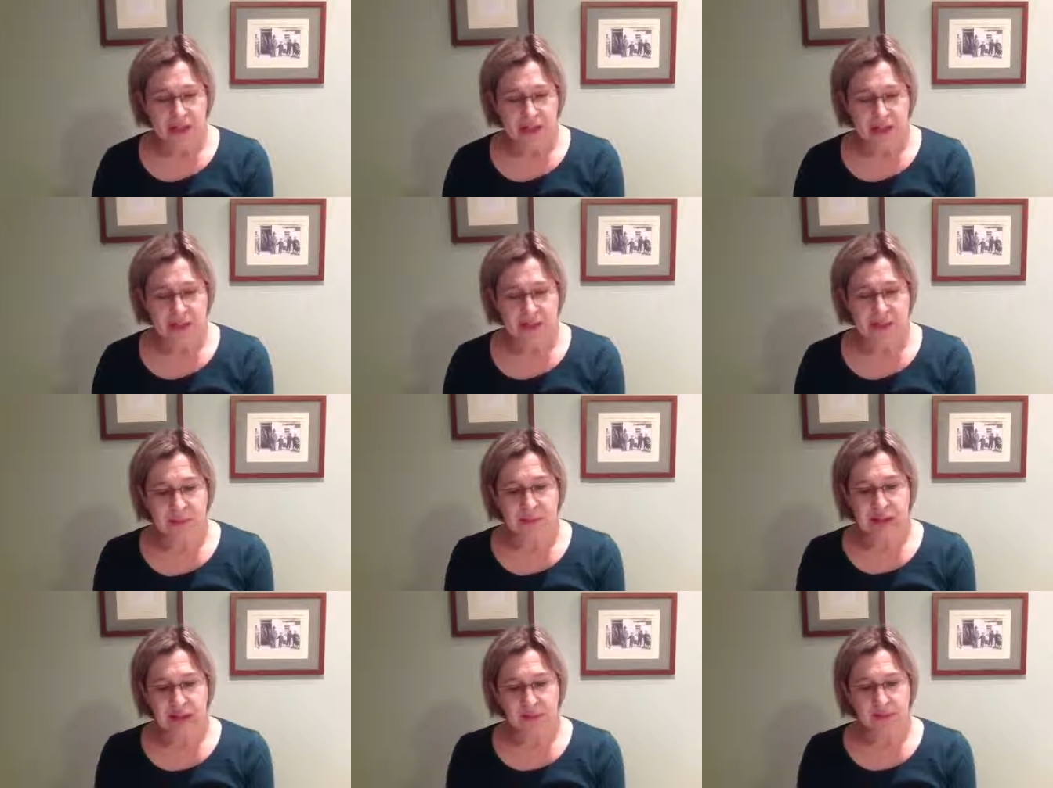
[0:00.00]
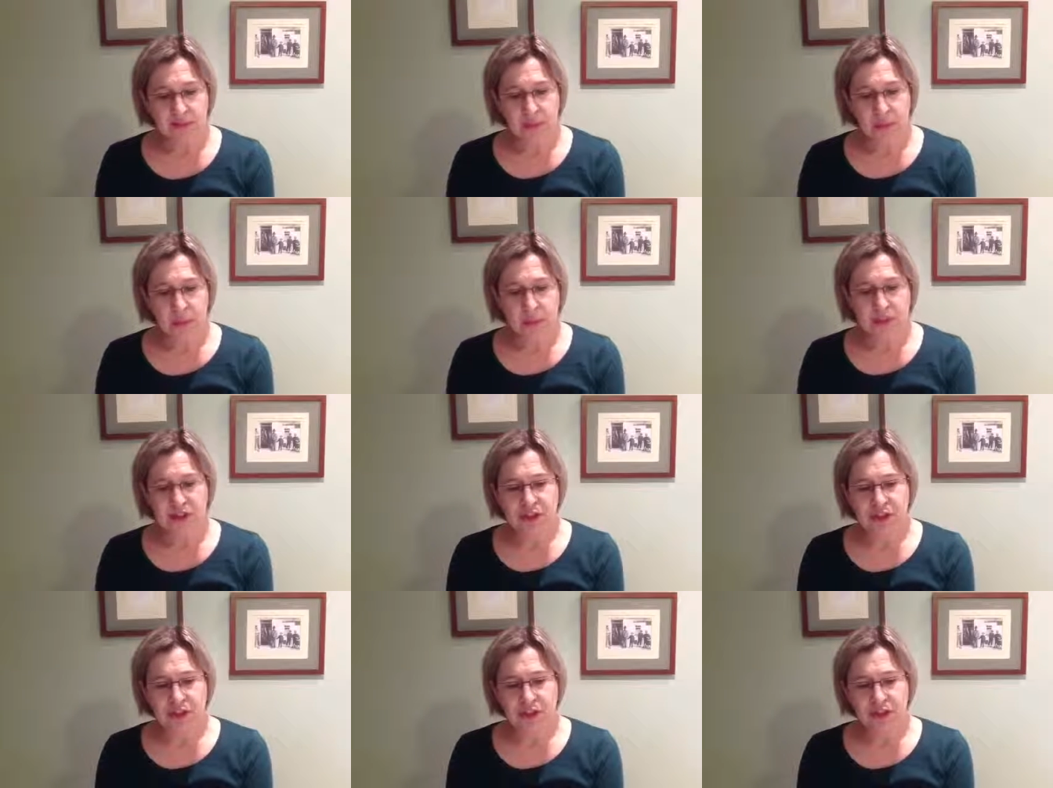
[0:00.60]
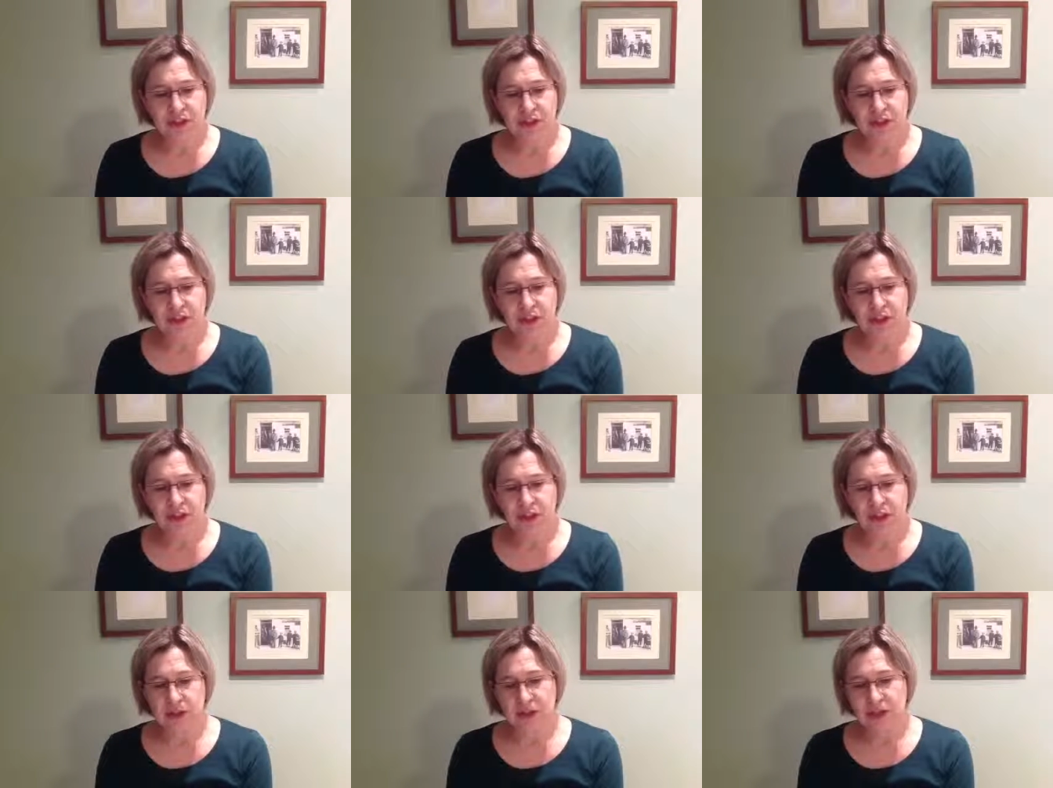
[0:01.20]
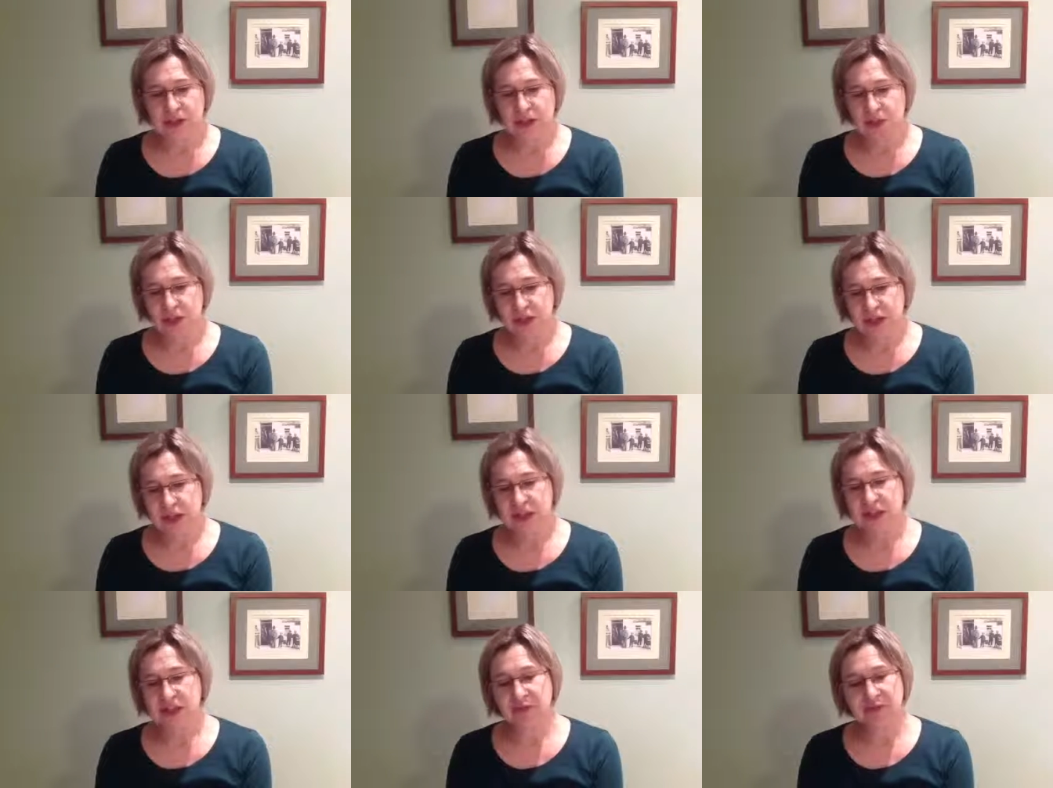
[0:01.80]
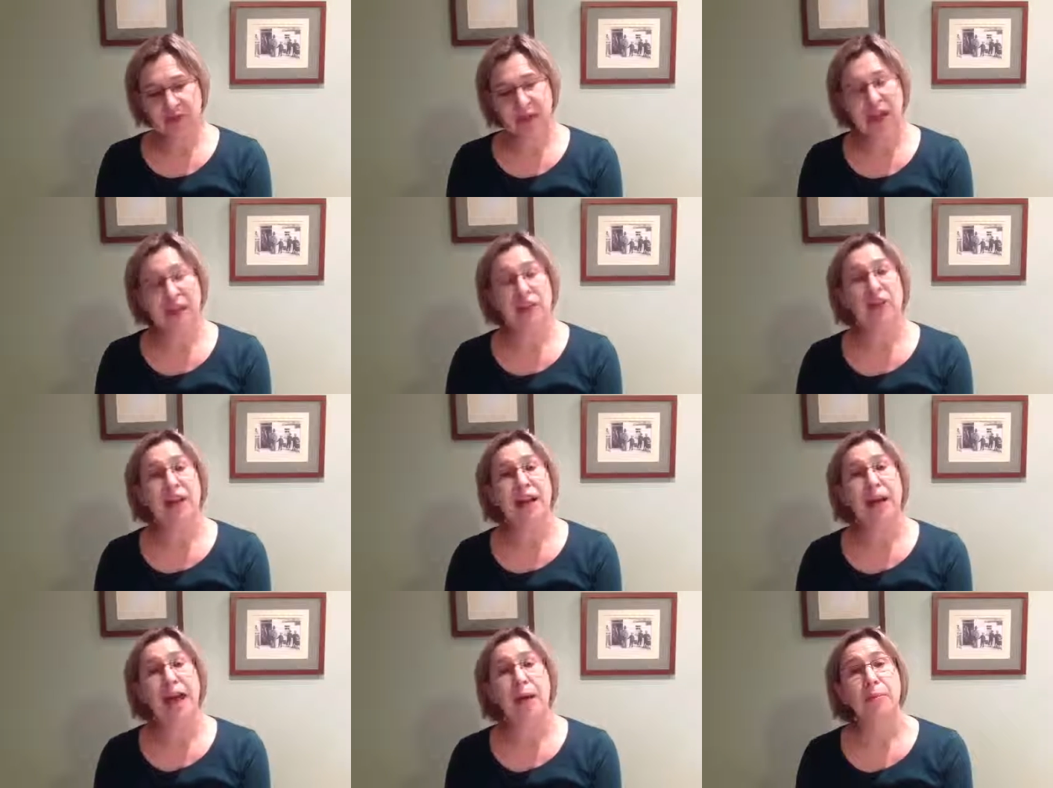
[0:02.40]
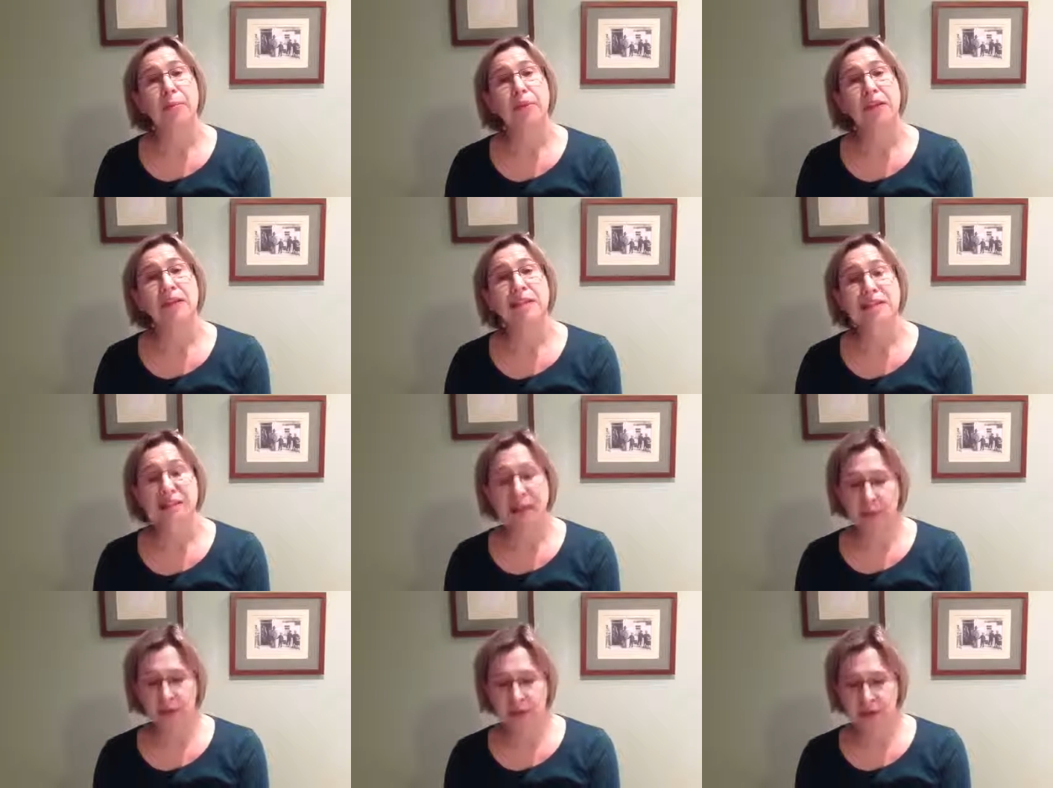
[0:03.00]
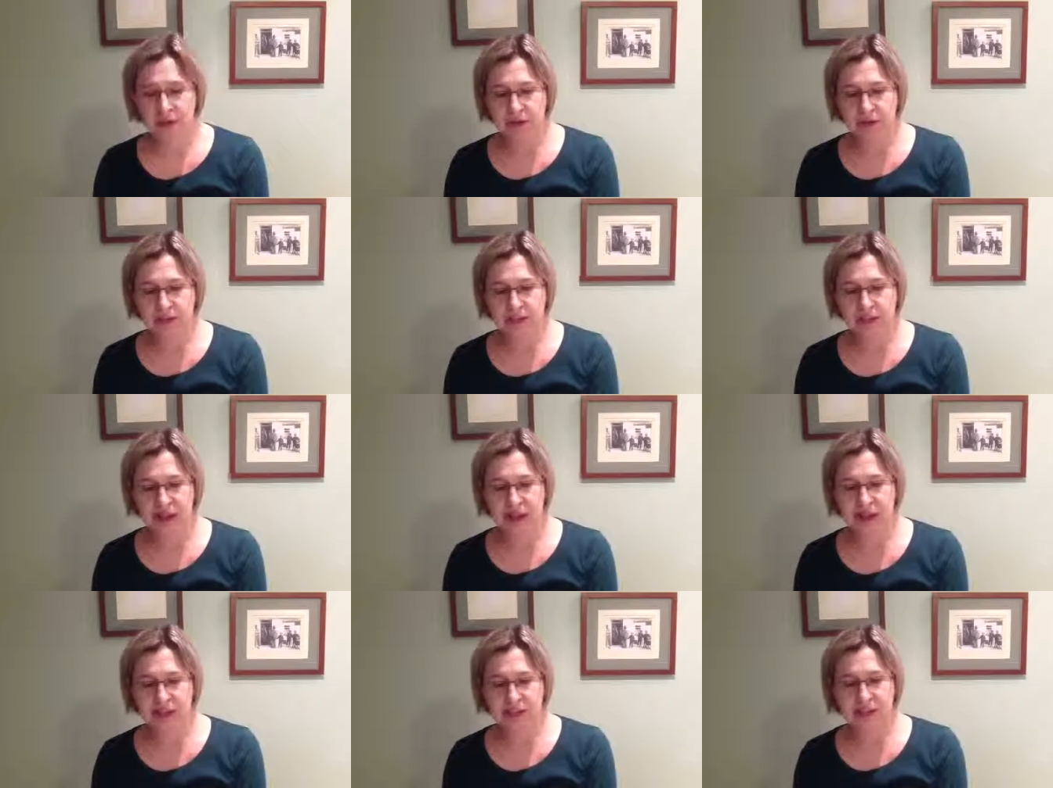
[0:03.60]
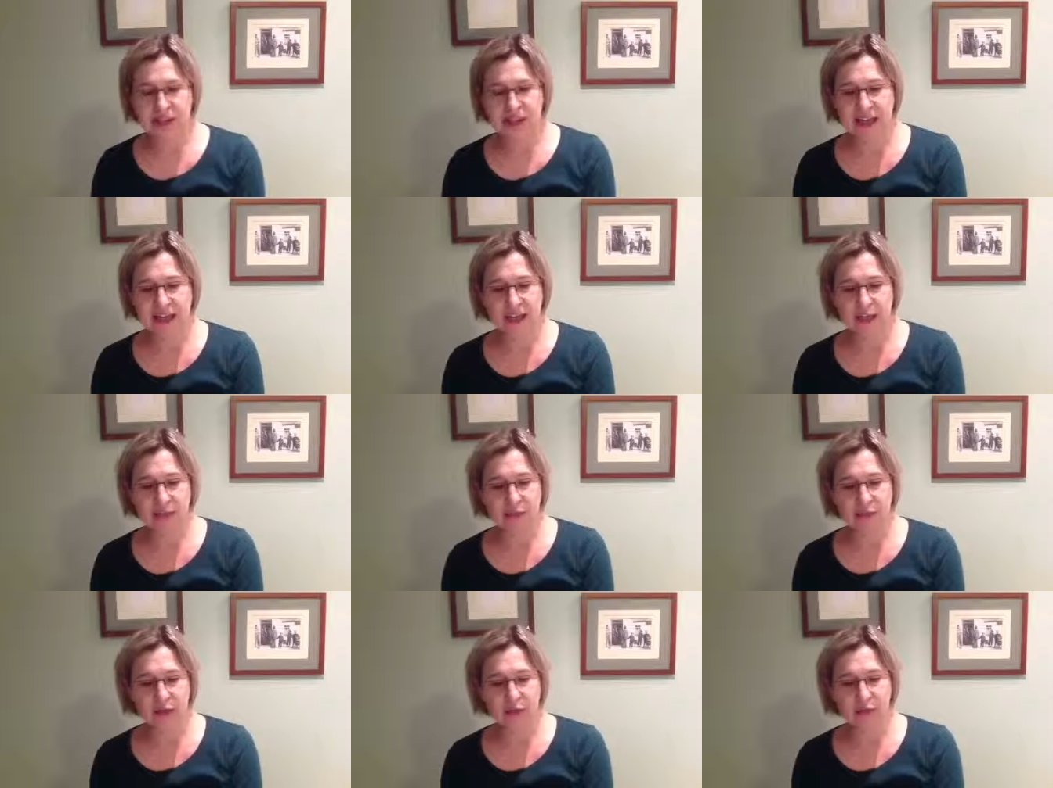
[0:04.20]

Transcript: Similarly influential in Deleuze's productive take on habit is Gabriel Tarde's account